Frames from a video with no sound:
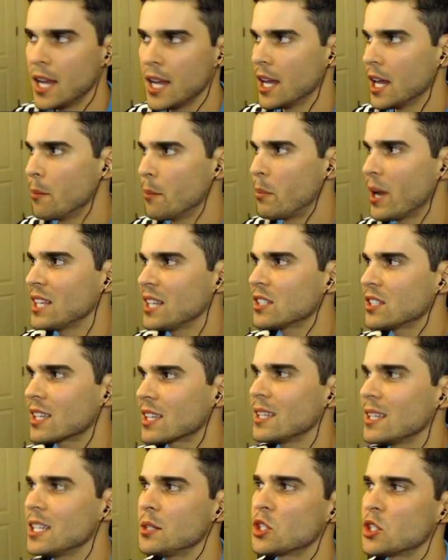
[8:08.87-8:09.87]
And
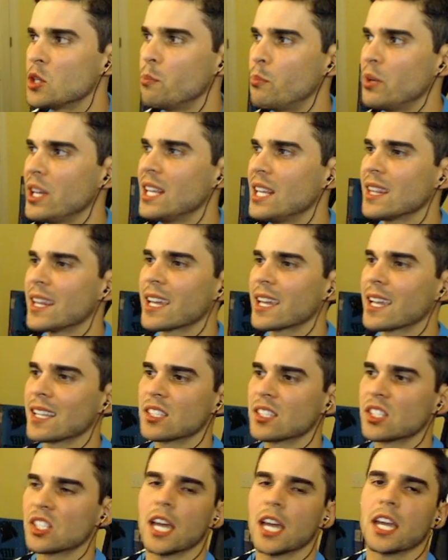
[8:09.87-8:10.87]
basically to be like a
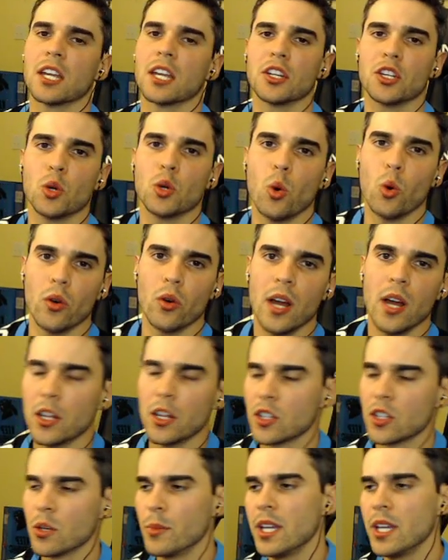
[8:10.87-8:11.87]
second quarter,
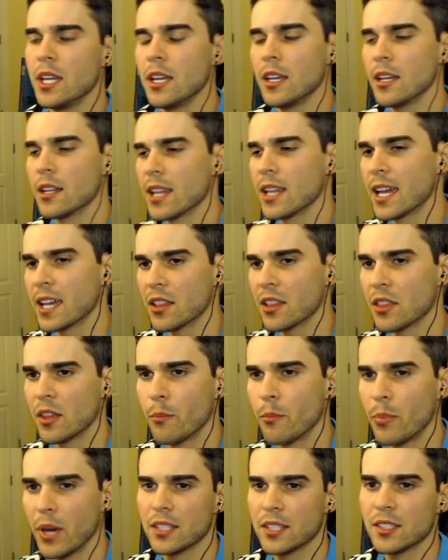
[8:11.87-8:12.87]
to me, like the
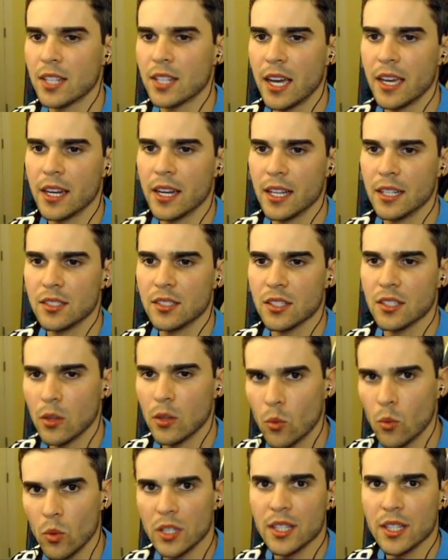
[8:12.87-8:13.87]
best tight ends and the
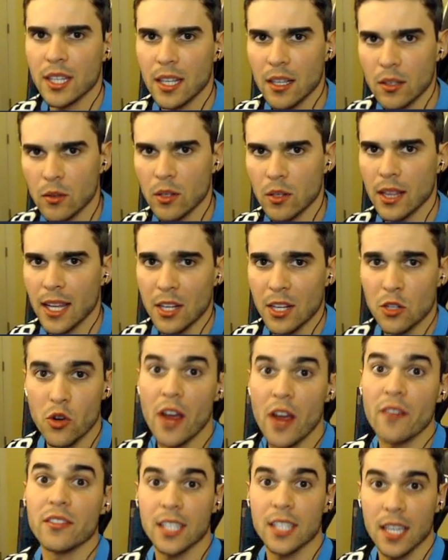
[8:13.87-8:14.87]
one that like
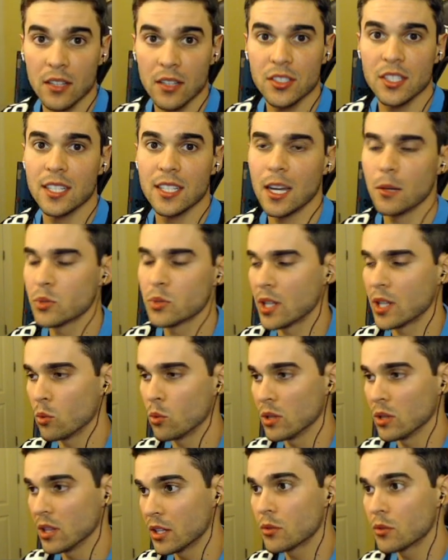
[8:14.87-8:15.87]
Travis Kelce types that
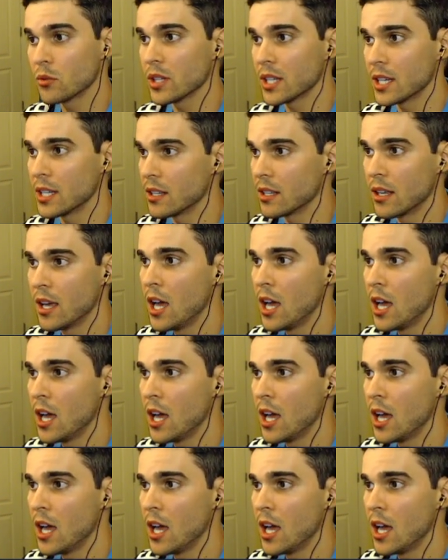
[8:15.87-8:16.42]
will literally,